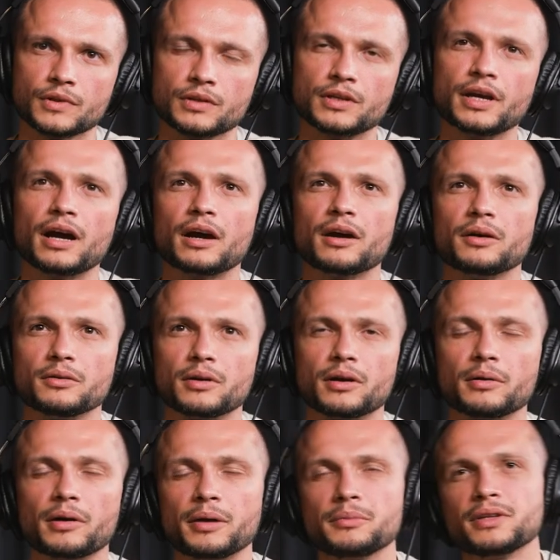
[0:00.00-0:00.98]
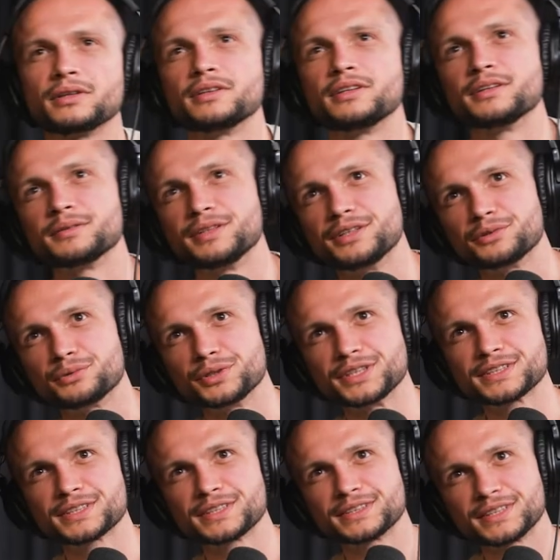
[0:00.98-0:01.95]
yeah uh, i mean the the
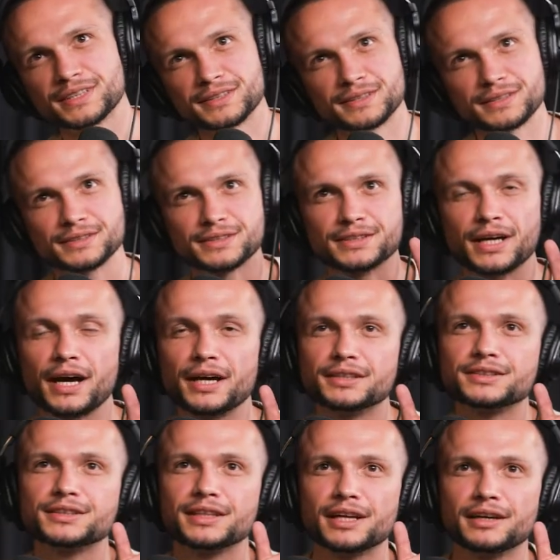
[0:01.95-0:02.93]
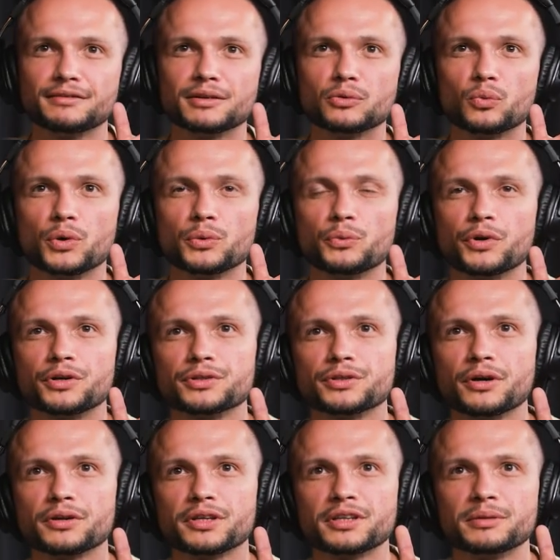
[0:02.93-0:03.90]
risk is at its highest level when we are
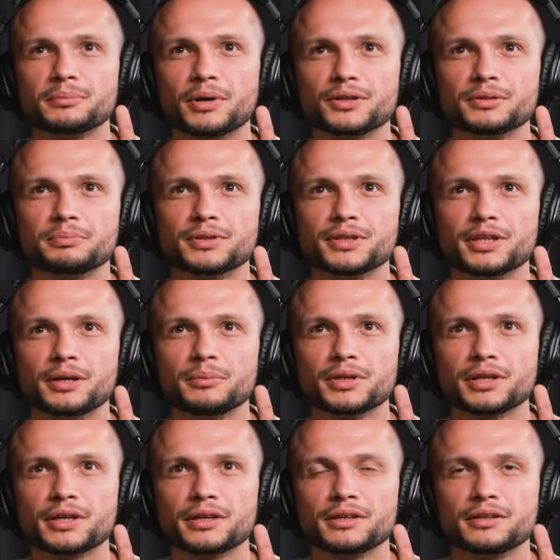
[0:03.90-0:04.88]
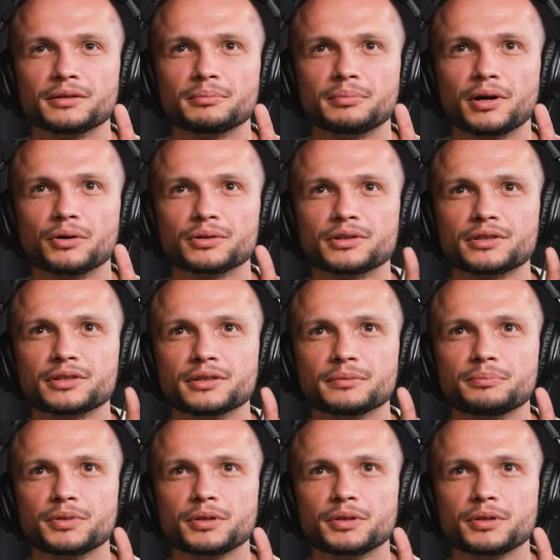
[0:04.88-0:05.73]
talking about the pandemic and about uh,